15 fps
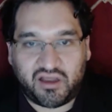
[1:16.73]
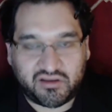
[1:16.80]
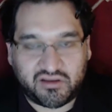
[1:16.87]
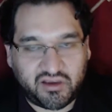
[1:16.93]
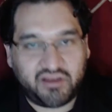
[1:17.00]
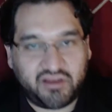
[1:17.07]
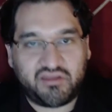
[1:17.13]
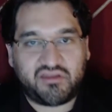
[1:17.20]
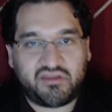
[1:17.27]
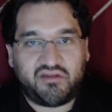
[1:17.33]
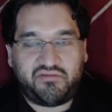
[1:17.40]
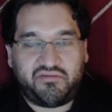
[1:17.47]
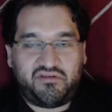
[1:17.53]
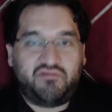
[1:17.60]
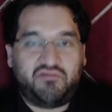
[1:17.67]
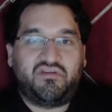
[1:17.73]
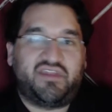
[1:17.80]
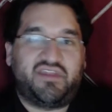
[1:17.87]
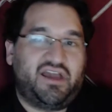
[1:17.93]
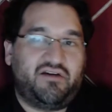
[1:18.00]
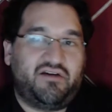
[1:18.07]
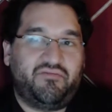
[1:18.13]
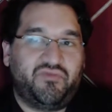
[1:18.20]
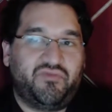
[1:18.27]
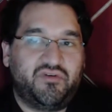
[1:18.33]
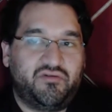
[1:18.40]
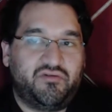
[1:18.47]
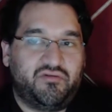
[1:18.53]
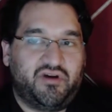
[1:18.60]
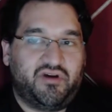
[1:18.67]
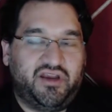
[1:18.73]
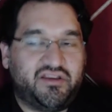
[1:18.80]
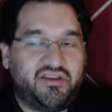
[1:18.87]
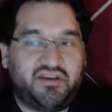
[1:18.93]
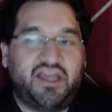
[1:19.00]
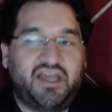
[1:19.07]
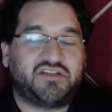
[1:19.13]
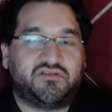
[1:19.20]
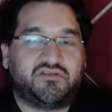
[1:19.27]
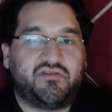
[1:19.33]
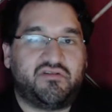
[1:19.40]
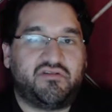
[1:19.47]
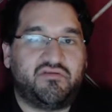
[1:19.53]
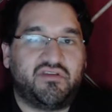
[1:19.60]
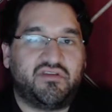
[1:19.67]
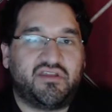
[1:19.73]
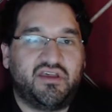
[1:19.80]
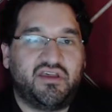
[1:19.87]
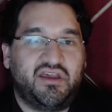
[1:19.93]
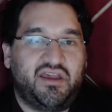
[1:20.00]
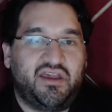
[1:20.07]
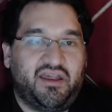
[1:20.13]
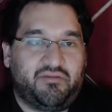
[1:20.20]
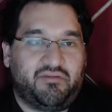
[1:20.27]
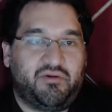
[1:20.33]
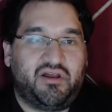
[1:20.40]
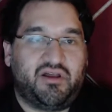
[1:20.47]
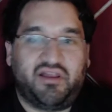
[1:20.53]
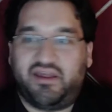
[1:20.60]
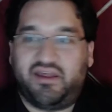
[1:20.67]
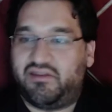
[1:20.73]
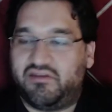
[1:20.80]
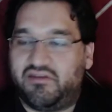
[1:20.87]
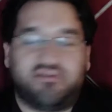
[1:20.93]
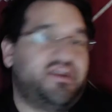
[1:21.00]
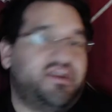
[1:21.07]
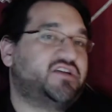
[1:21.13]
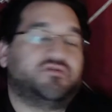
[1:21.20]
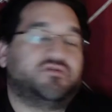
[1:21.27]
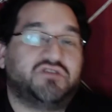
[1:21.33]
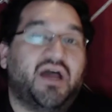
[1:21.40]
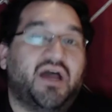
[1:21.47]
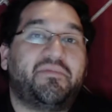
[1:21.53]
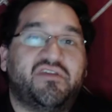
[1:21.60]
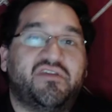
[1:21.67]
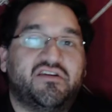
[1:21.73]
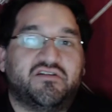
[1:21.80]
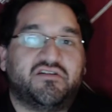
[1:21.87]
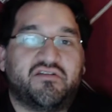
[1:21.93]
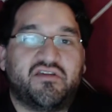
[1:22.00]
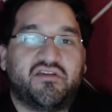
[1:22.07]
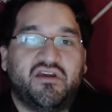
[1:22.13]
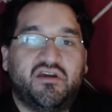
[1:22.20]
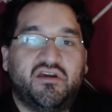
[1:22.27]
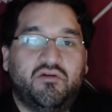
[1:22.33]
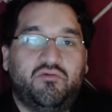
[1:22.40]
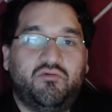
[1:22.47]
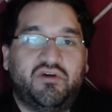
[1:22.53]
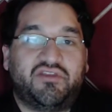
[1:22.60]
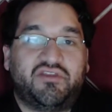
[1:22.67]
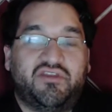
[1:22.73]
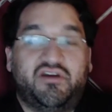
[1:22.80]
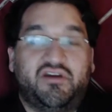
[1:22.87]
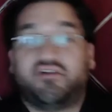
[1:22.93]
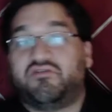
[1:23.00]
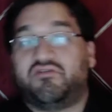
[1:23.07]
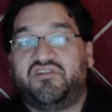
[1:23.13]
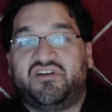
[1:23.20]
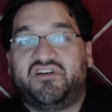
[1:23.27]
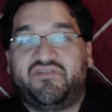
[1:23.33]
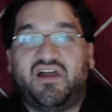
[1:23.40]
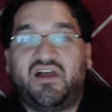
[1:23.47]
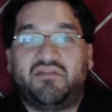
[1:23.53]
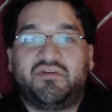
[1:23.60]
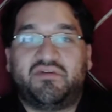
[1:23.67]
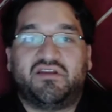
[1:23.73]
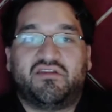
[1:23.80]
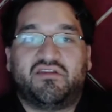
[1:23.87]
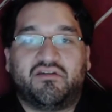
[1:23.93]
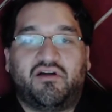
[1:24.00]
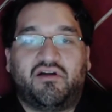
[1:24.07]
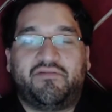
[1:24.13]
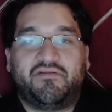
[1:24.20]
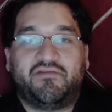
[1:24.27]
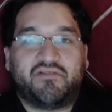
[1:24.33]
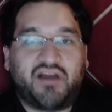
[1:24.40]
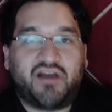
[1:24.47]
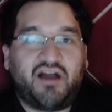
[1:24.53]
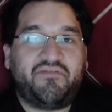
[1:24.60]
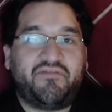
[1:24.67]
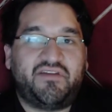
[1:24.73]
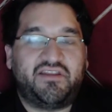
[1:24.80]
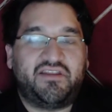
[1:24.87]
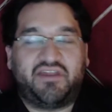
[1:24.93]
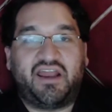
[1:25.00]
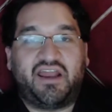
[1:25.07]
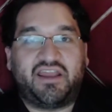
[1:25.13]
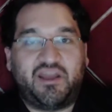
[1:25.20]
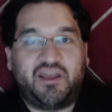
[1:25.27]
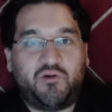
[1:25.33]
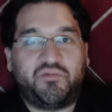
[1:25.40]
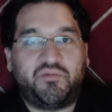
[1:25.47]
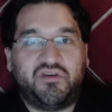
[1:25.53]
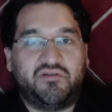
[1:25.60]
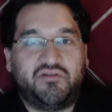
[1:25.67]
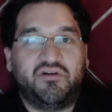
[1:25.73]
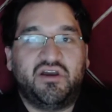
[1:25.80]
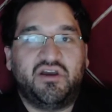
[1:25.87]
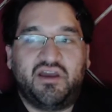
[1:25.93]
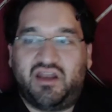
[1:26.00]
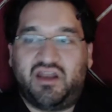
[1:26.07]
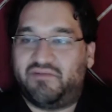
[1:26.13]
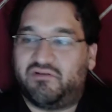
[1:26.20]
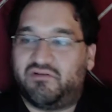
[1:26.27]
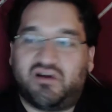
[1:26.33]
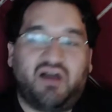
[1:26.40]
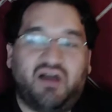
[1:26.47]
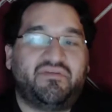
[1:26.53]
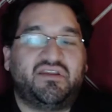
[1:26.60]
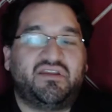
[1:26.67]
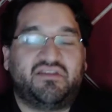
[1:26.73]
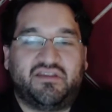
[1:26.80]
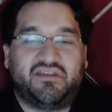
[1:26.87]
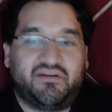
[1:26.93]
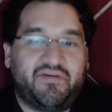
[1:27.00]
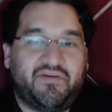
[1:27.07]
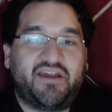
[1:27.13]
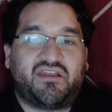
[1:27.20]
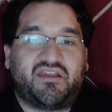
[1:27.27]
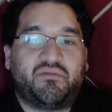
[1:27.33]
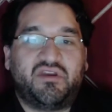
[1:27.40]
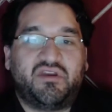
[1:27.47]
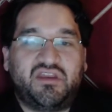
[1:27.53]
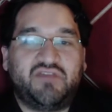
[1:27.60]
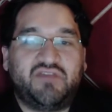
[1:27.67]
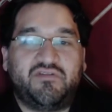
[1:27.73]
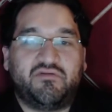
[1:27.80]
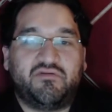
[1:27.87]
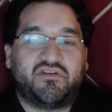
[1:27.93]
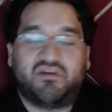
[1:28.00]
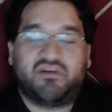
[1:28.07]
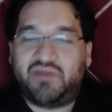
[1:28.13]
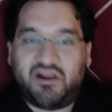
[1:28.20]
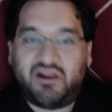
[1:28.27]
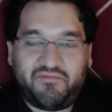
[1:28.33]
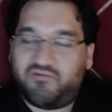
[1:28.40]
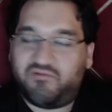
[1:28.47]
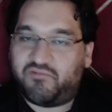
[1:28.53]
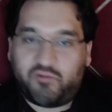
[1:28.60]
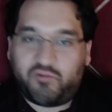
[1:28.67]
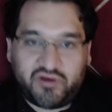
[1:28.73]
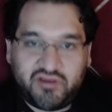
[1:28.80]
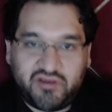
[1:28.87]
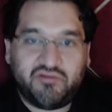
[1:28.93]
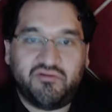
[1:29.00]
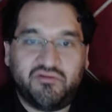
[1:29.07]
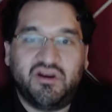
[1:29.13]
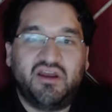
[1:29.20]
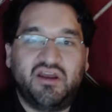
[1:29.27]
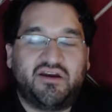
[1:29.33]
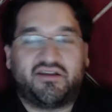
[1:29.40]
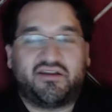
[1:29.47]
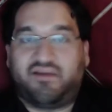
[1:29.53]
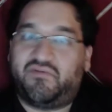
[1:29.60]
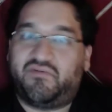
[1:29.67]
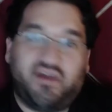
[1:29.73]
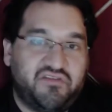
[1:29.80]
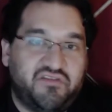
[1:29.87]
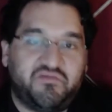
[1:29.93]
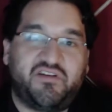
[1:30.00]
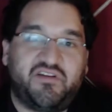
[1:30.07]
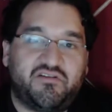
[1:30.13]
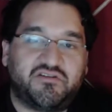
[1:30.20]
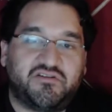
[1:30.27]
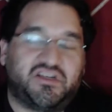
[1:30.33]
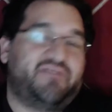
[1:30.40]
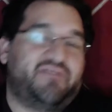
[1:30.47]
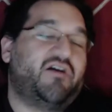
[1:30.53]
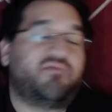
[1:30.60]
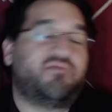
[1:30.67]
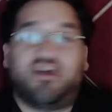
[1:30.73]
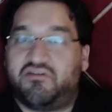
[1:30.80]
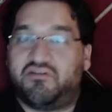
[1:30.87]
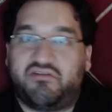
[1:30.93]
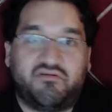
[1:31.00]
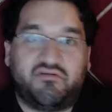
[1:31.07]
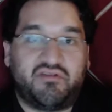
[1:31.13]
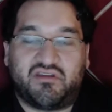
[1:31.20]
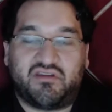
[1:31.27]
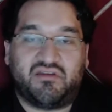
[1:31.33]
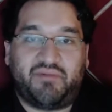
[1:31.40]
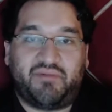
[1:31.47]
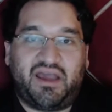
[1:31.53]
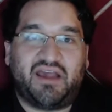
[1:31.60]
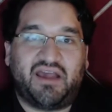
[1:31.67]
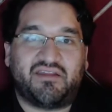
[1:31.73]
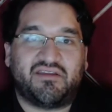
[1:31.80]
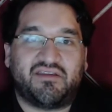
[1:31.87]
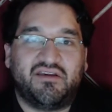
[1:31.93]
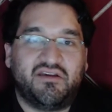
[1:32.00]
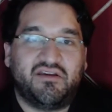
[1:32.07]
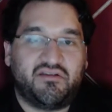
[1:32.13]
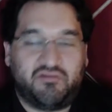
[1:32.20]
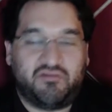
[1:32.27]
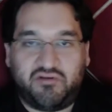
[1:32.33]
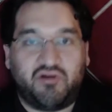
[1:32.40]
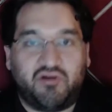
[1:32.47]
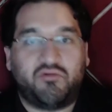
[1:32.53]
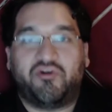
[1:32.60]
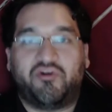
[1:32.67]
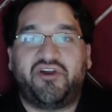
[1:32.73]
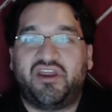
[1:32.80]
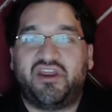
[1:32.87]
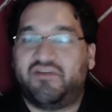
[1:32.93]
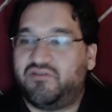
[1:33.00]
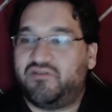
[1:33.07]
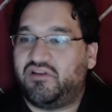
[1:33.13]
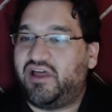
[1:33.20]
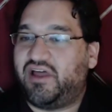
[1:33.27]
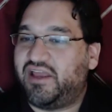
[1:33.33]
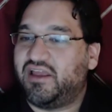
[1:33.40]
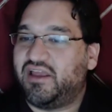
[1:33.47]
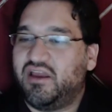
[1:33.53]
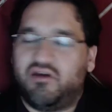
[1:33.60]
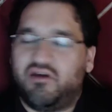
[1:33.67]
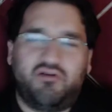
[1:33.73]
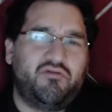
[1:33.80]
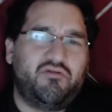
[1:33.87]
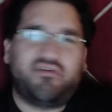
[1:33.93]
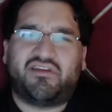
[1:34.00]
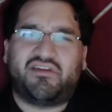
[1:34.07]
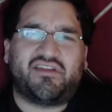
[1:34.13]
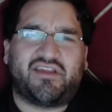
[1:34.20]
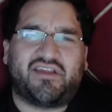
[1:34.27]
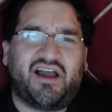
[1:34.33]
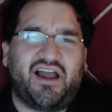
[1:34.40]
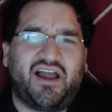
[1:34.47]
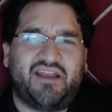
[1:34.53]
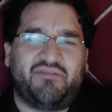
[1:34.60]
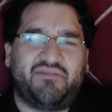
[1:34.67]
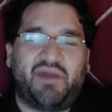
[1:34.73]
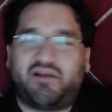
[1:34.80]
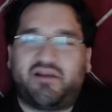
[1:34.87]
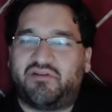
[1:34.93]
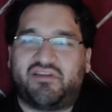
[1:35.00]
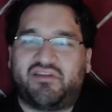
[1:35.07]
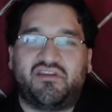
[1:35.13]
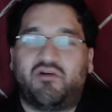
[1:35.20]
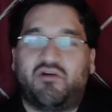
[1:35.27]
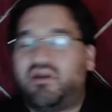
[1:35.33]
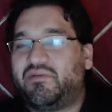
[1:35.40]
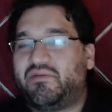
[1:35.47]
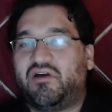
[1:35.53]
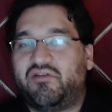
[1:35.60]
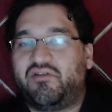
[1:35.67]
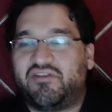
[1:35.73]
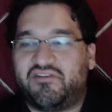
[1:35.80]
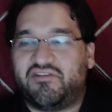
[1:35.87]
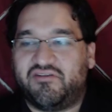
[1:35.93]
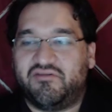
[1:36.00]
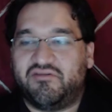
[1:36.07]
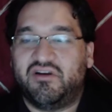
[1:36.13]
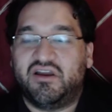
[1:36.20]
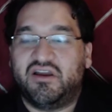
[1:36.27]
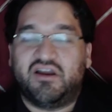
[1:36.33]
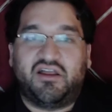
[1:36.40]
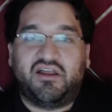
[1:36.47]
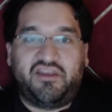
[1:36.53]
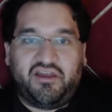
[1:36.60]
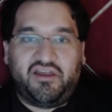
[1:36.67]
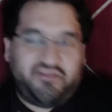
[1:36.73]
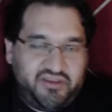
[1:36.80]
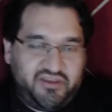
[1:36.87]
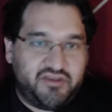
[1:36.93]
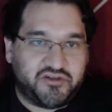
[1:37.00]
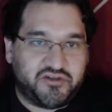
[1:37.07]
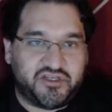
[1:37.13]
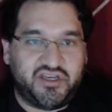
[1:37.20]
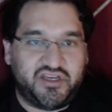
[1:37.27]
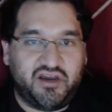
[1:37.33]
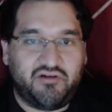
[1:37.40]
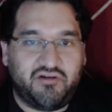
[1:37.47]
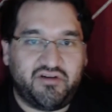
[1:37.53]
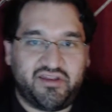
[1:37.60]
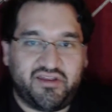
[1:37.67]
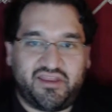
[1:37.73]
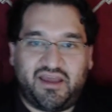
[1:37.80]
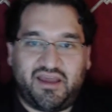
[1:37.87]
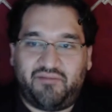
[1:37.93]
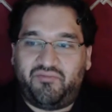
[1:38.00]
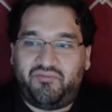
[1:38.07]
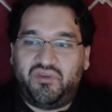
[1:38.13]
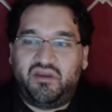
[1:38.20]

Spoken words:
tons of students out who are international students as well as international job seekers with their career development. So I feel confident that I can help you. I feel confident that the advice I'm going to give you is going to be helpful for you because I've done the research and I've helped other students in the past. So don't worry if you're like, who is this guy? Michael doesn't know what I'm going through. The other thing you should know is that